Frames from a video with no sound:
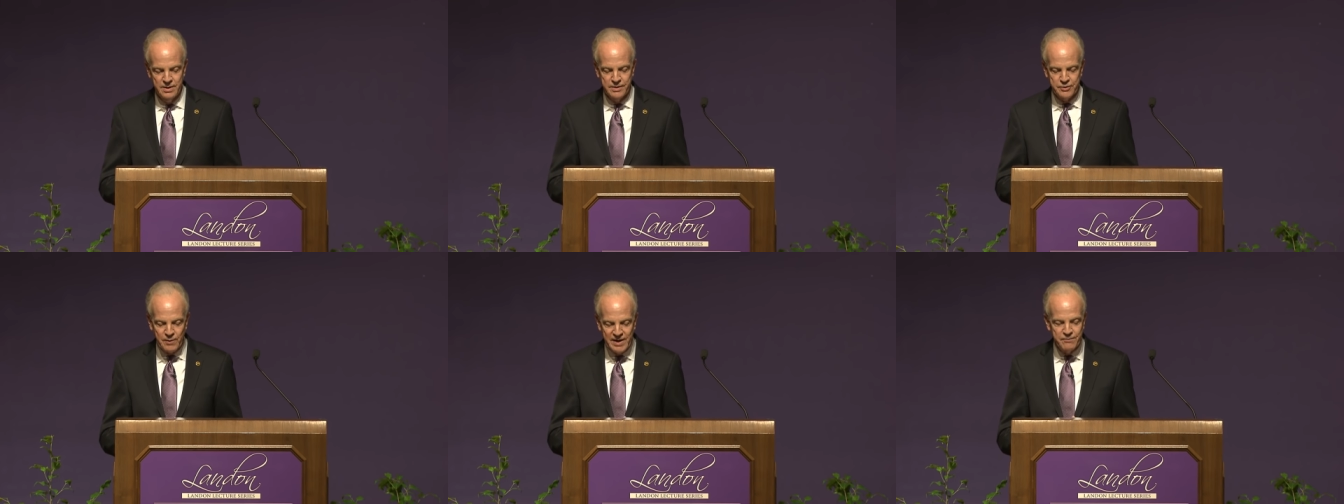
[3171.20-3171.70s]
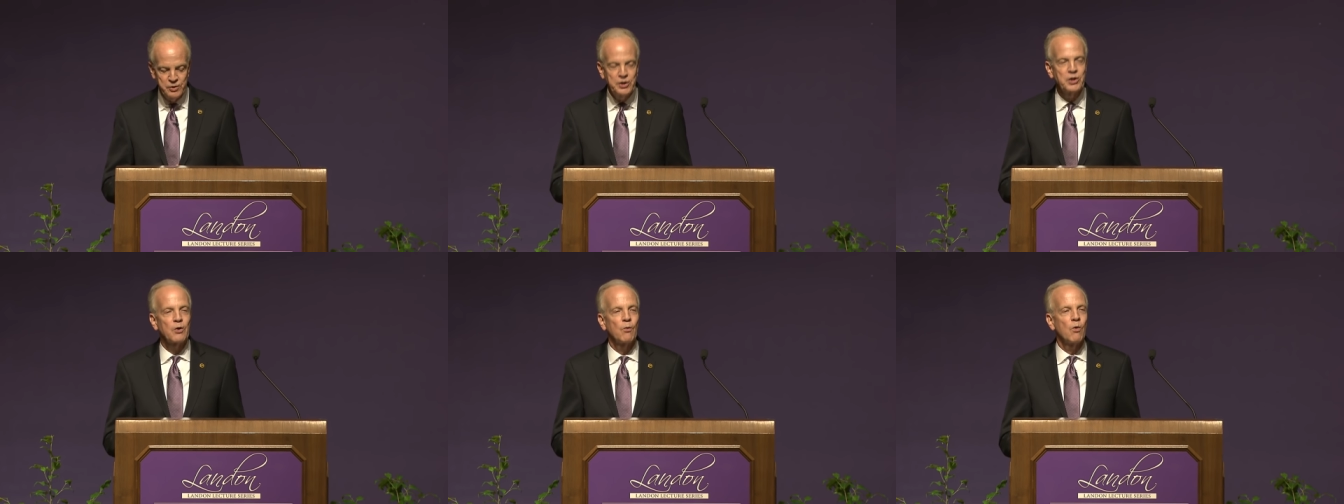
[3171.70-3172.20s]
The threat of
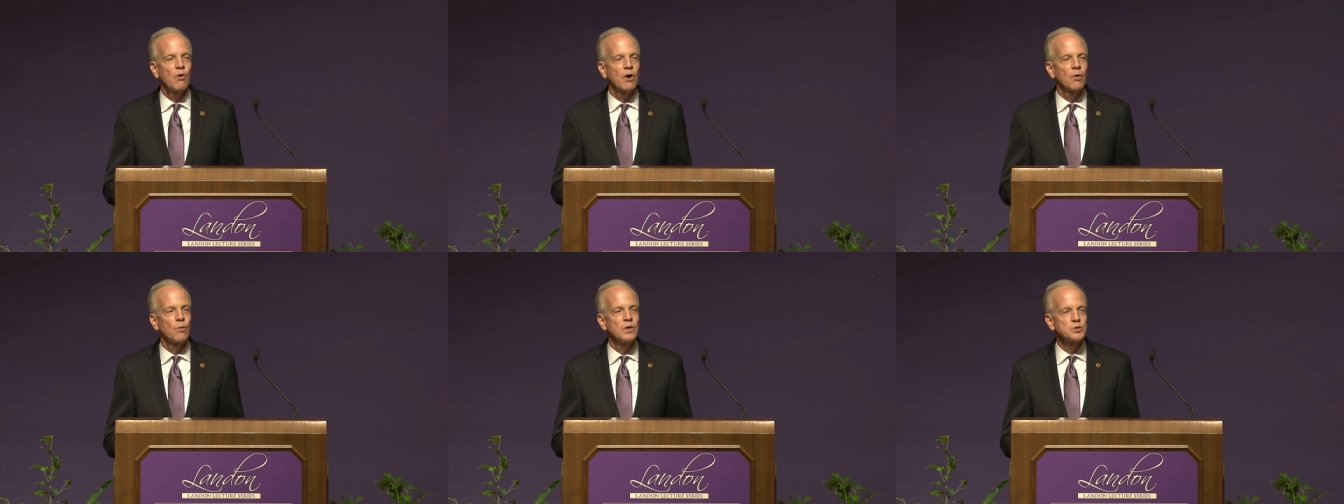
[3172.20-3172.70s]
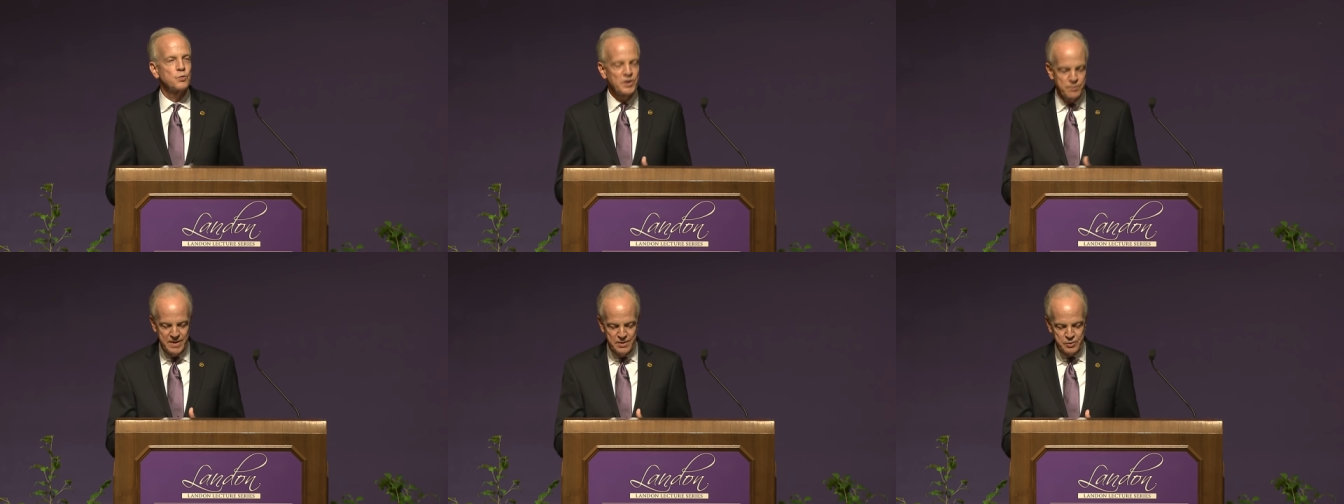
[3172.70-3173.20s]
nuclear war was
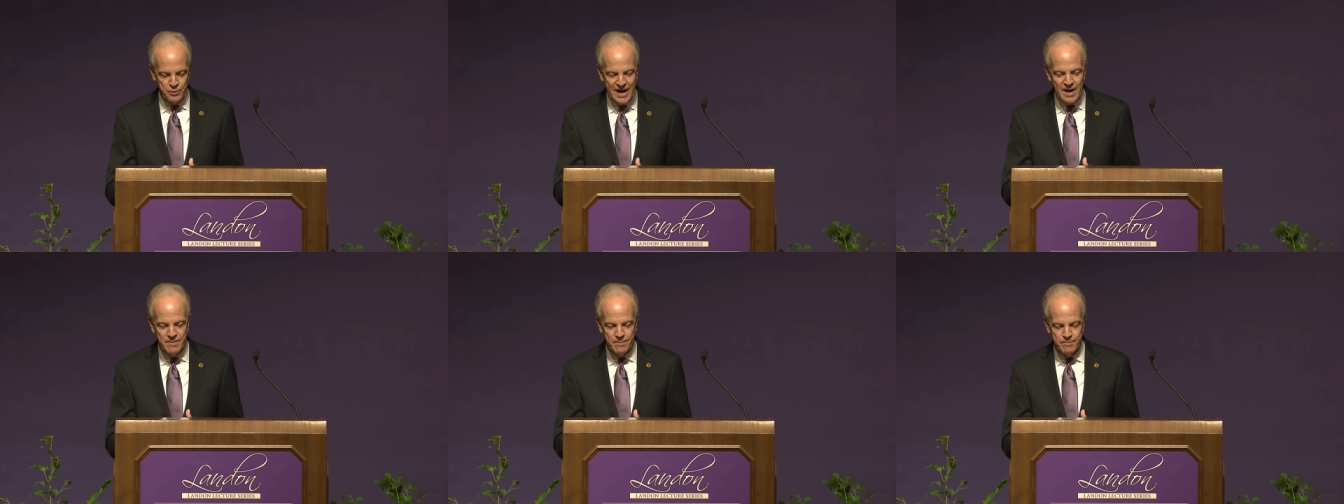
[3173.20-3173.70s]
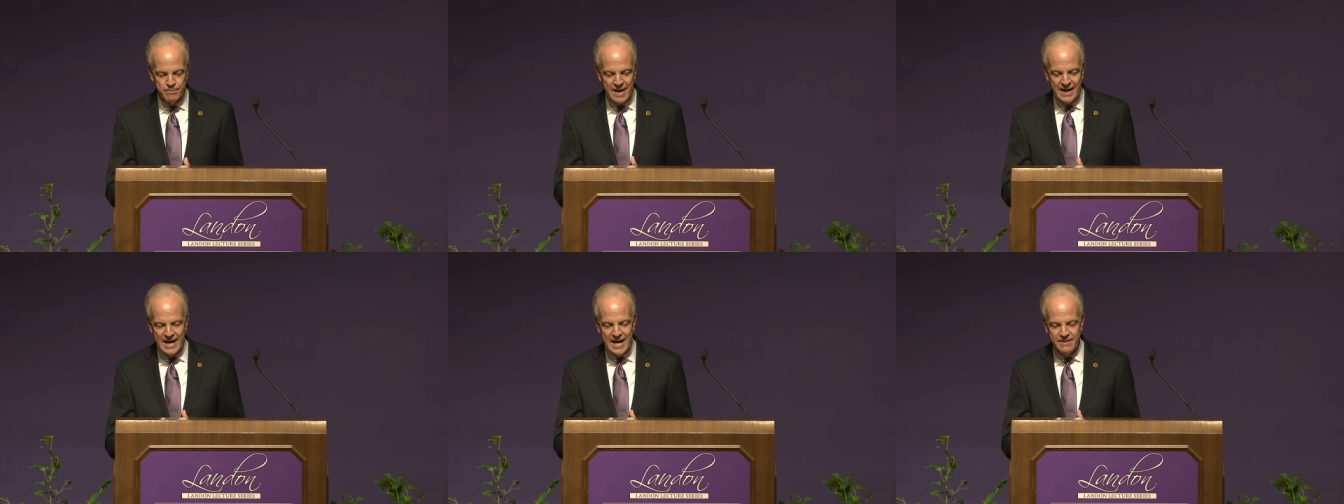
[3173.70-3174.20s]
with me throughout
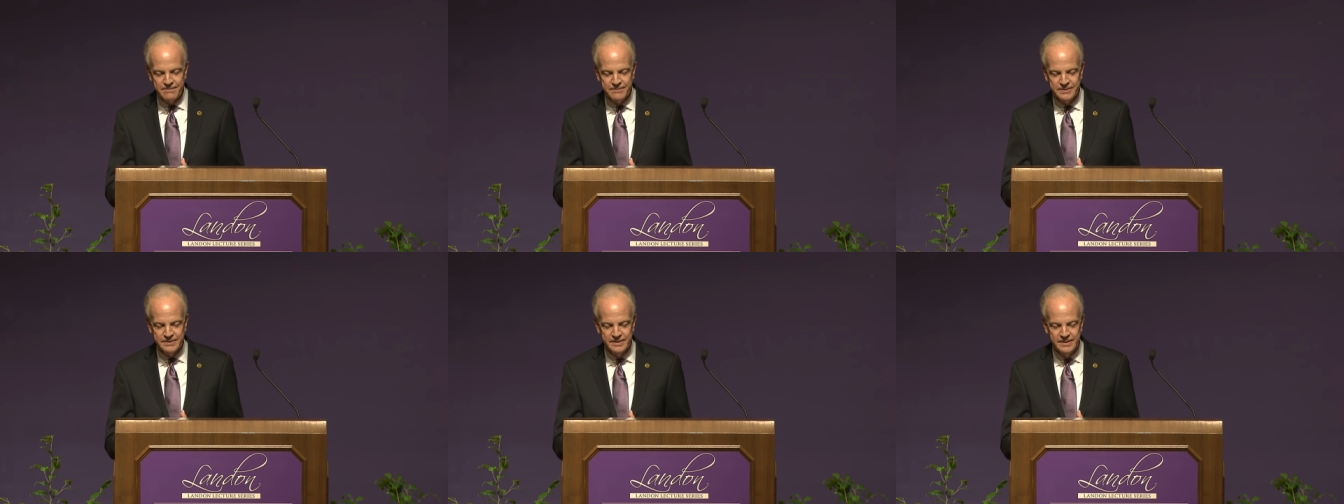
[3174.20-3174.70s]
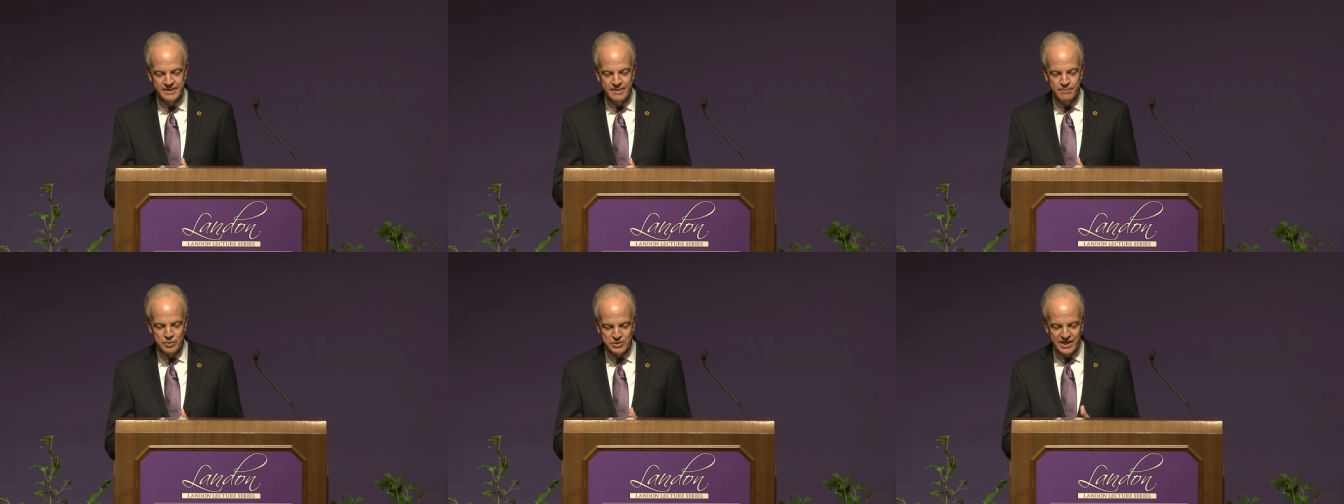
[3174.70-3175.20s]
my life,
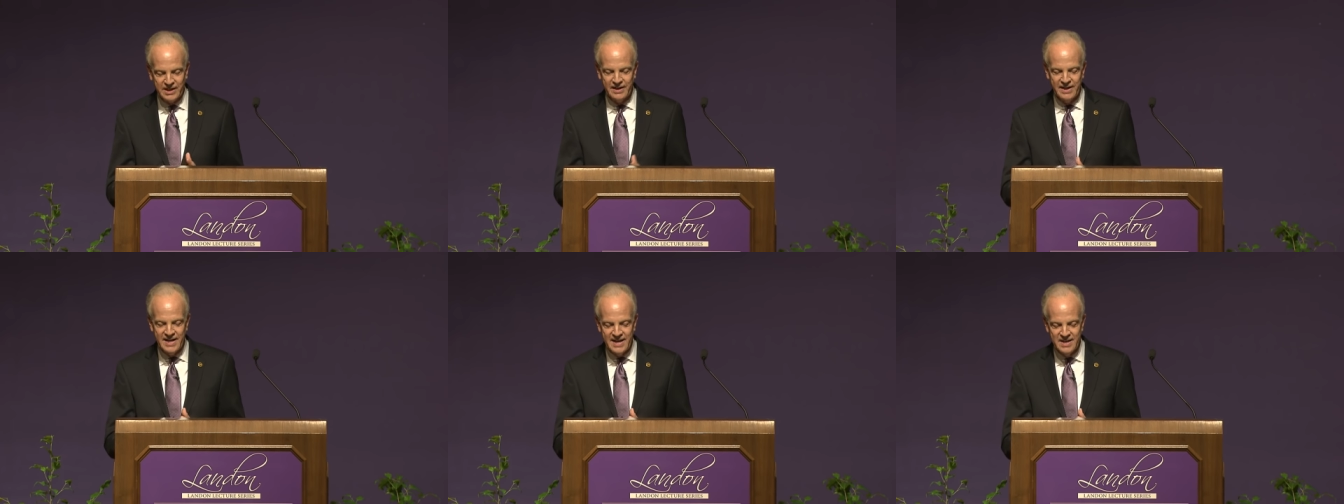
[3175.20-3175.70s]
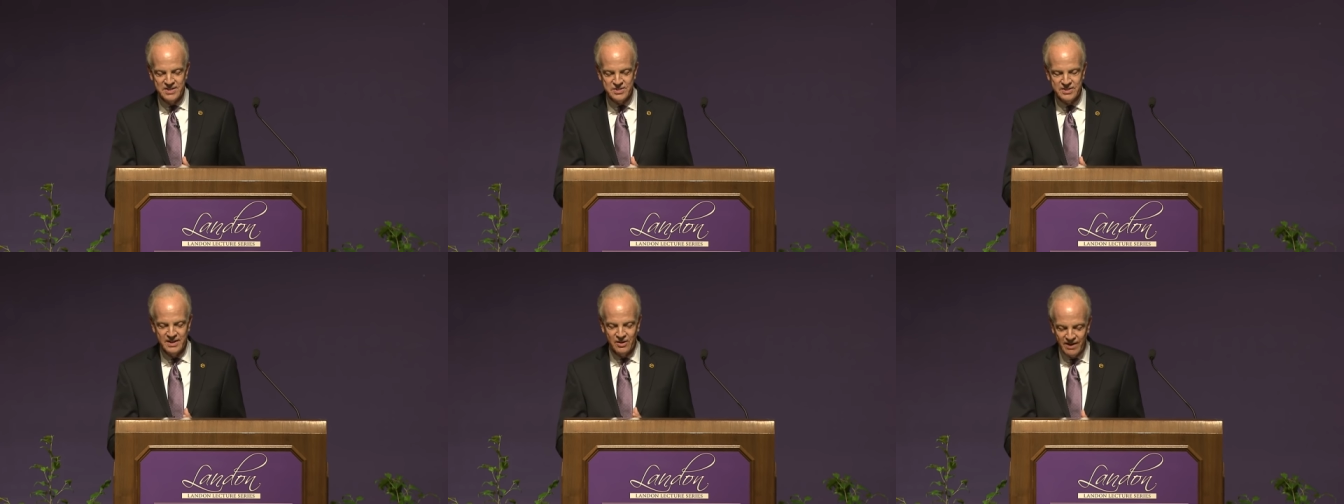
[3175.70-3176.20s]
particularly
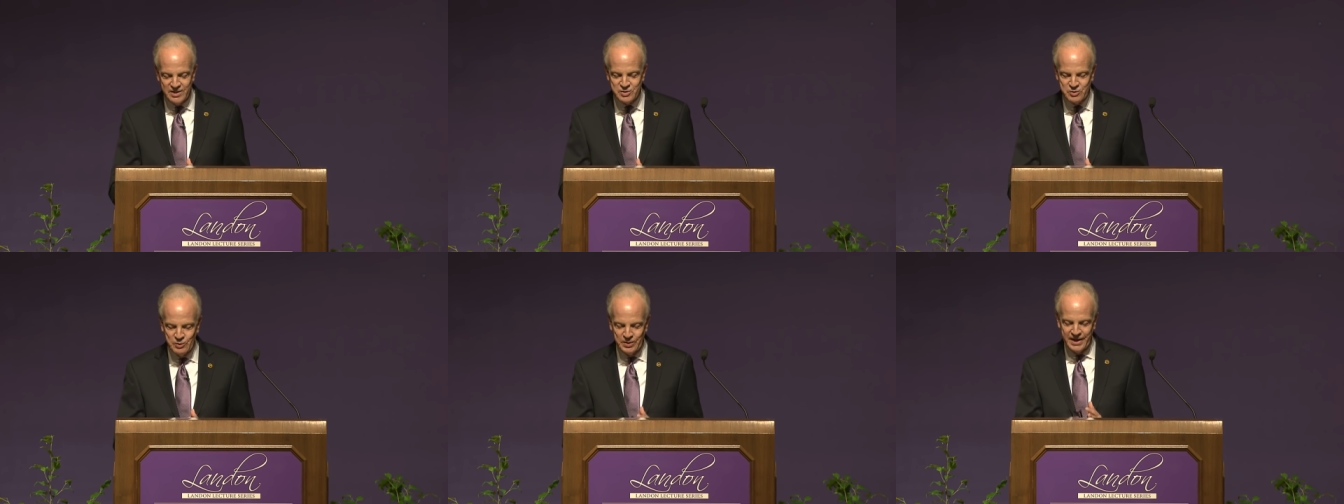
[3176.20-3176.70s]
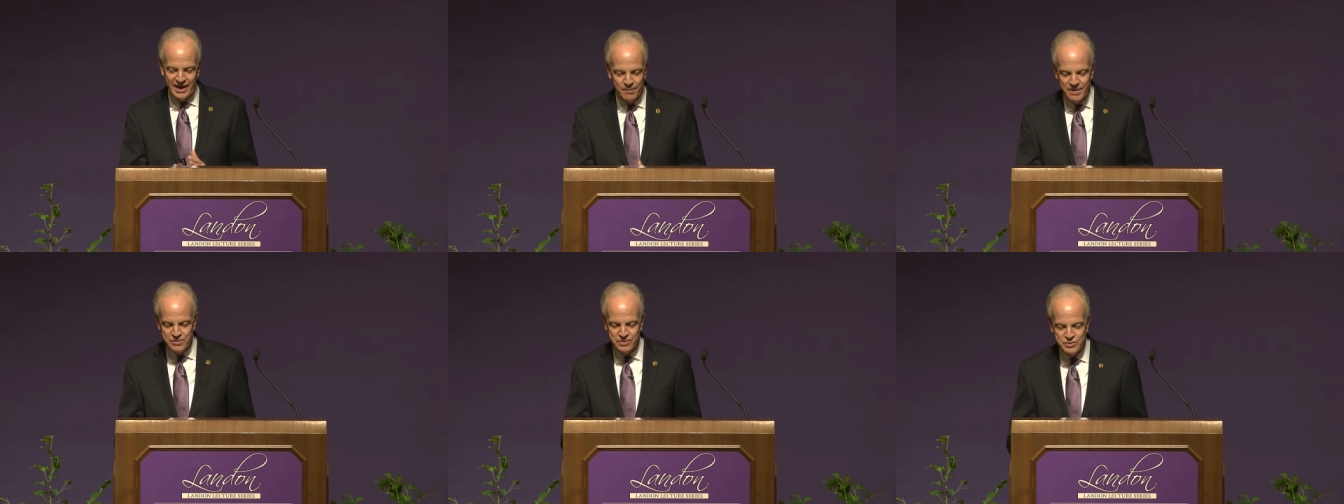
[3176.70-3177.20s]
as a grade school and
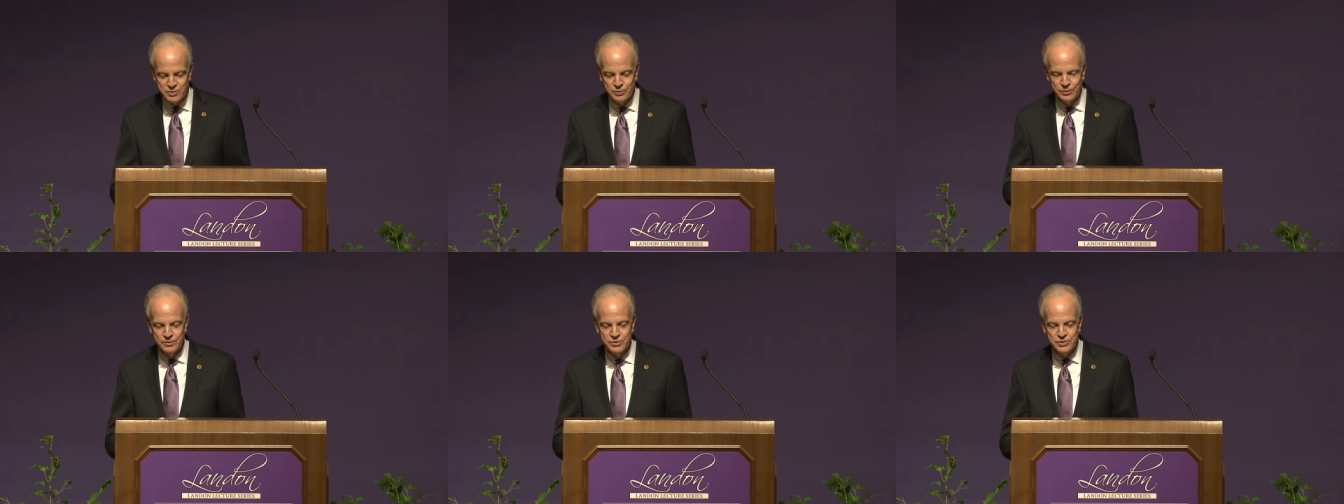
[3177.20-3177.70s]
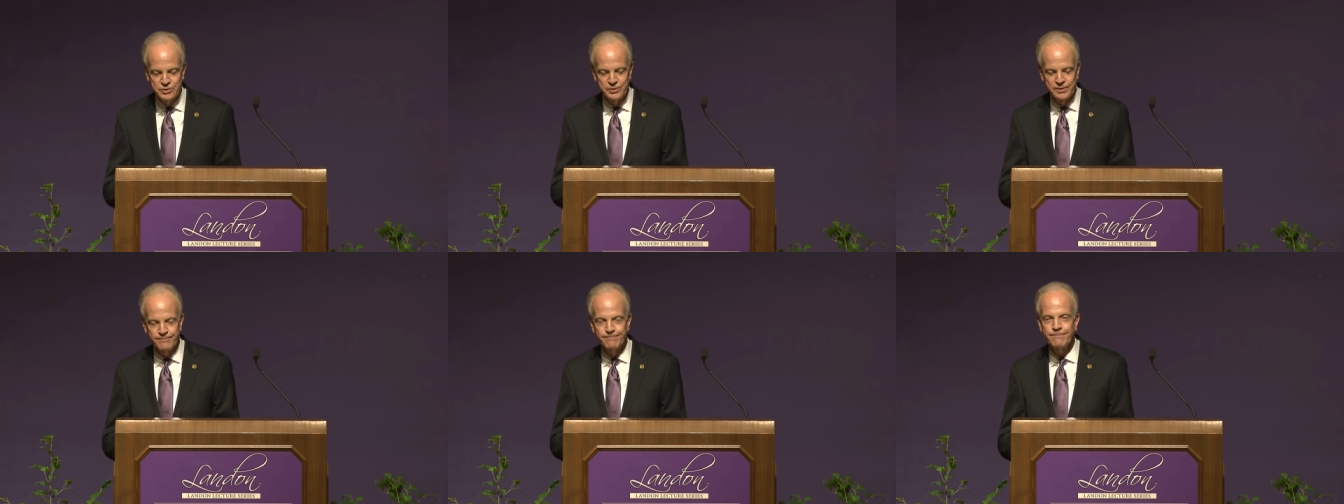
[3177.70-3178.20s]
elementary school
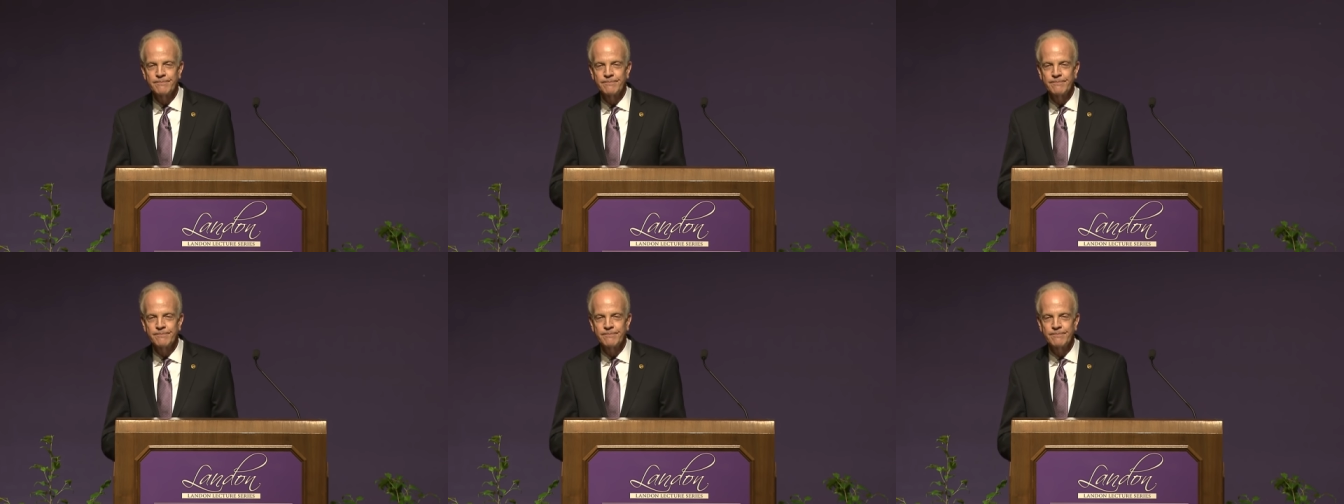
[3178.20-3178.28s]
student.